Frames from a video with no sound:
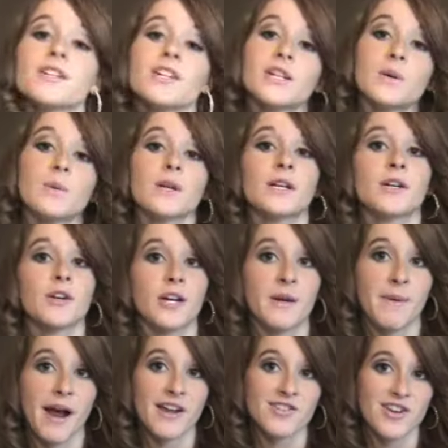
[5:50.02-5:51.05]
you're going to want a
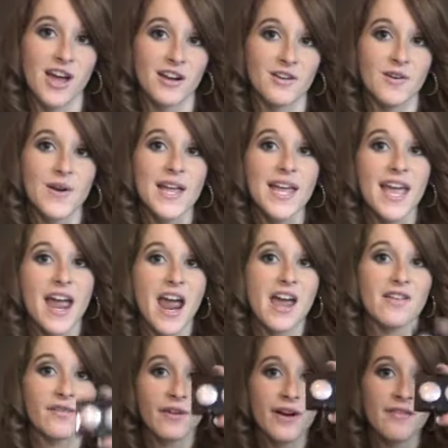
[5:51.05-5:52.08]
cream eyeshadow.
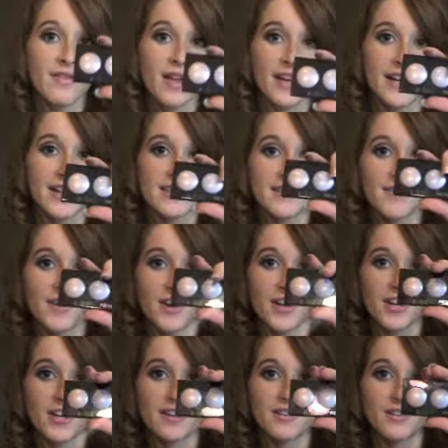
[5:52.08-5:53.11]
And Revlon has a very
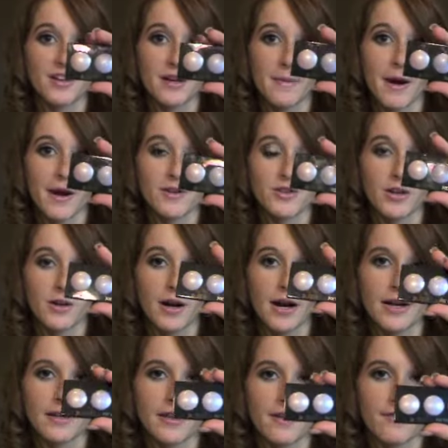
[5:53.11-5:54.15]
good cream eyeshadow,
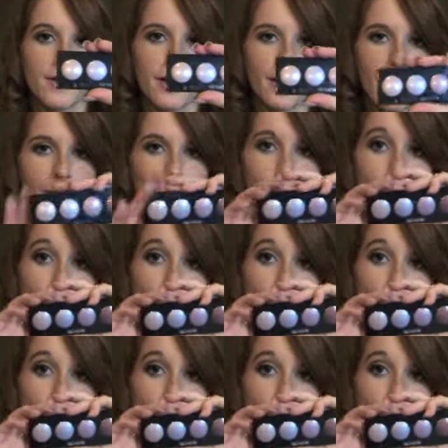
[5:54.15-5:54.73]
hiding that fingernail.